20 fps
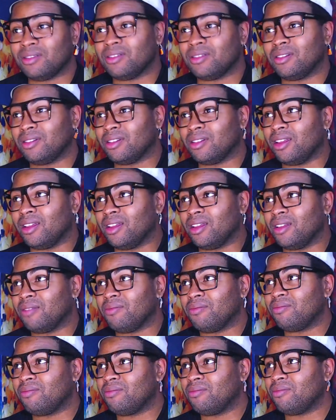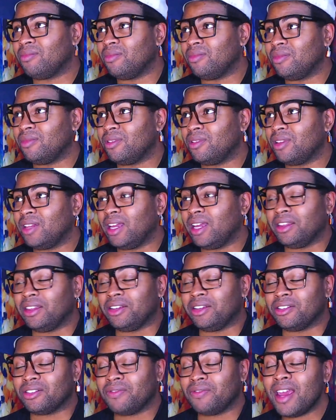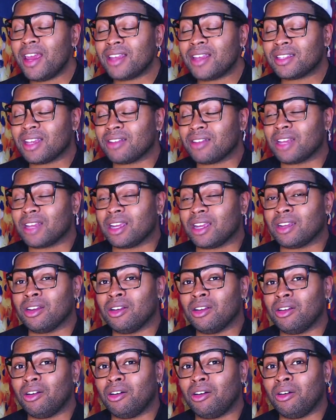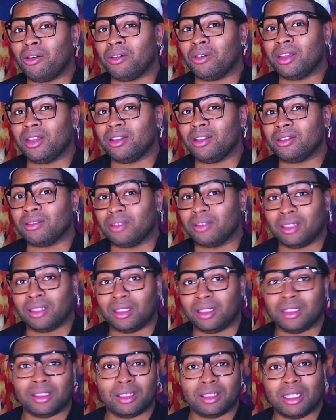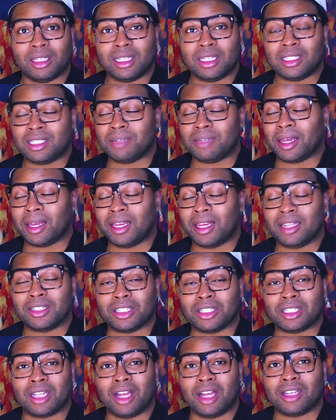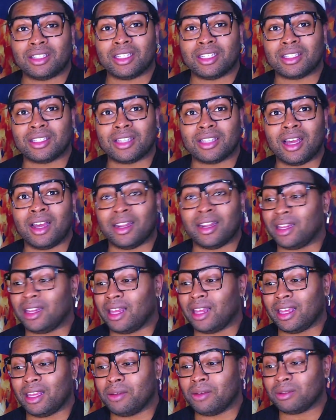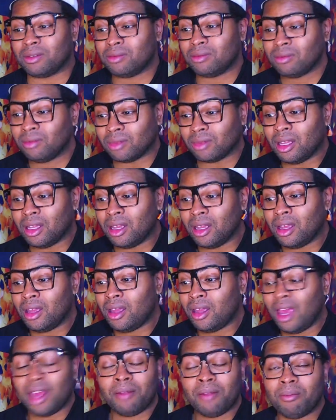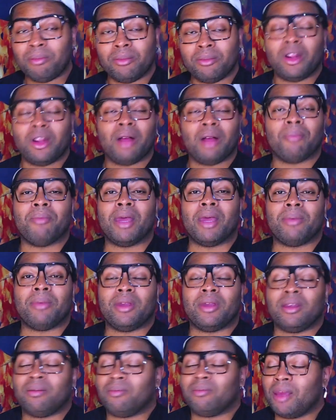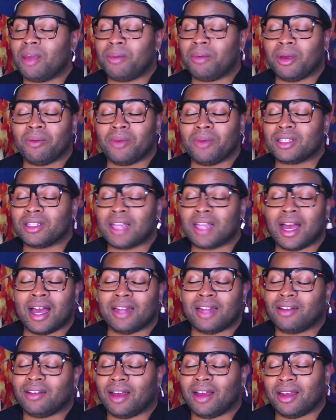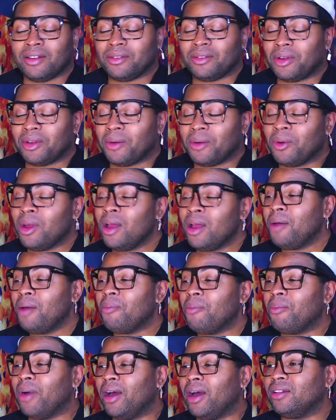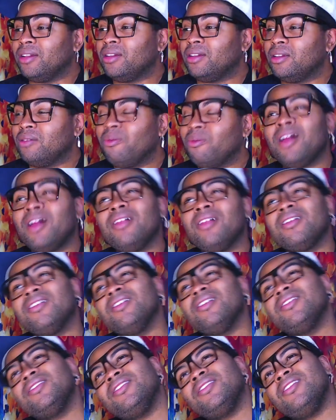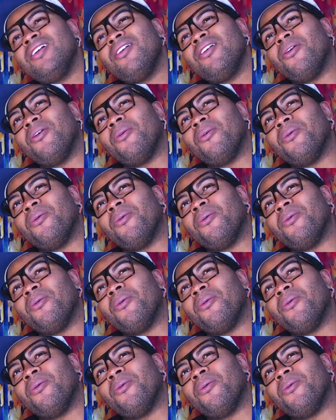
the clan leader's face, I was like, oh, he seemed like he just lost his son, and like he was, and you know, maybe it was. I don't know, but. Well, because then